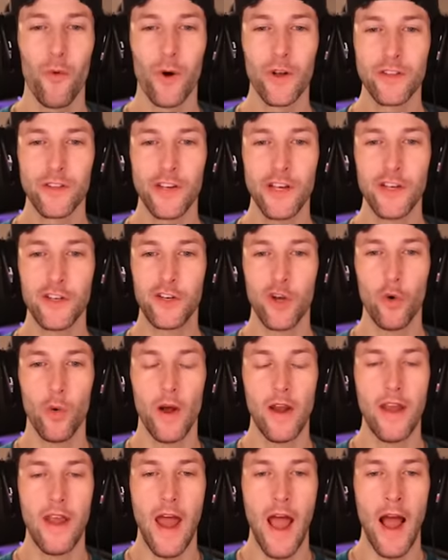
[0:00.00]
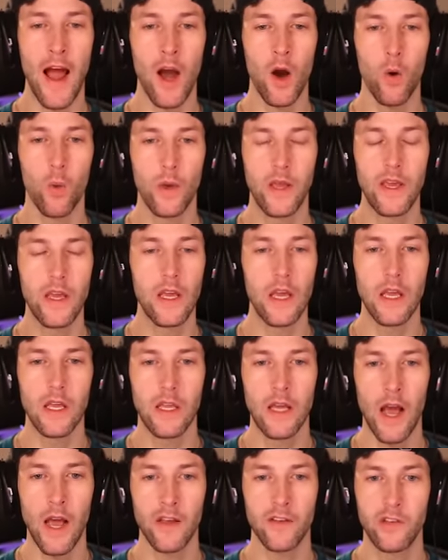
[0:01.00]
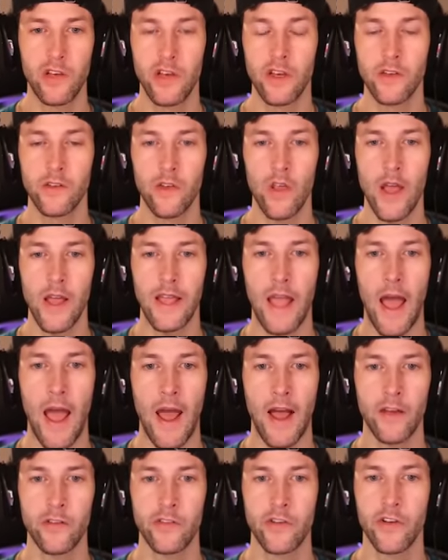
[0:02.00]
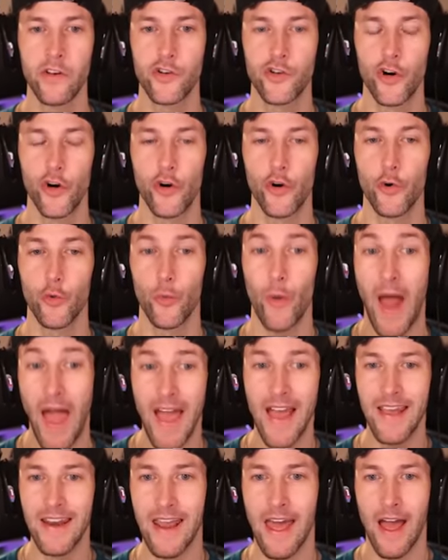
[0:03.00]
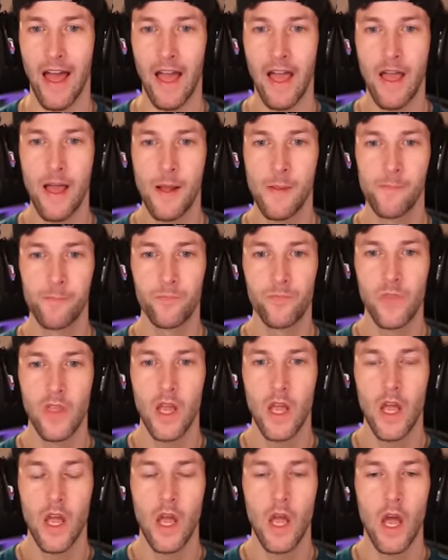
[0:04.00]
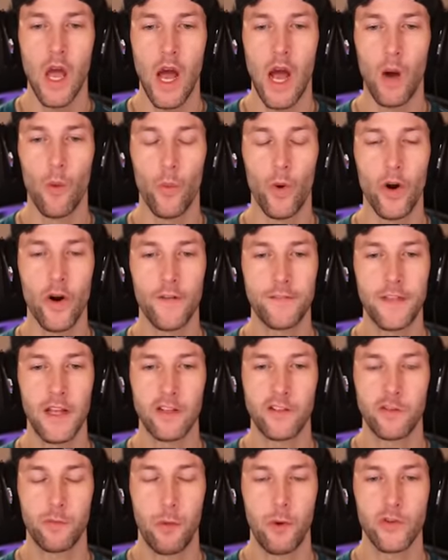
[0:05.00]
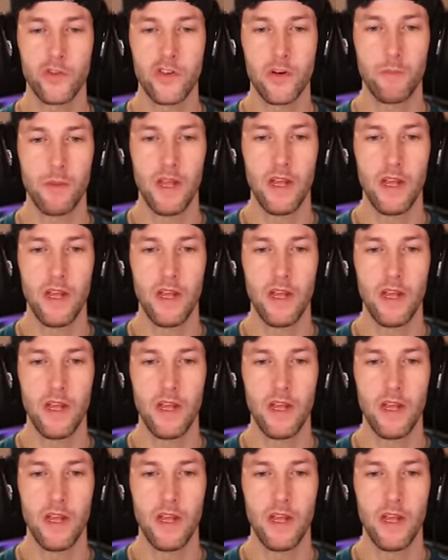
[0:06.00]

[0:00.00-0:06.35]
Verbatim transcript: What's he doing now? He, guys, his like acid turned red. I wonder if that's supposed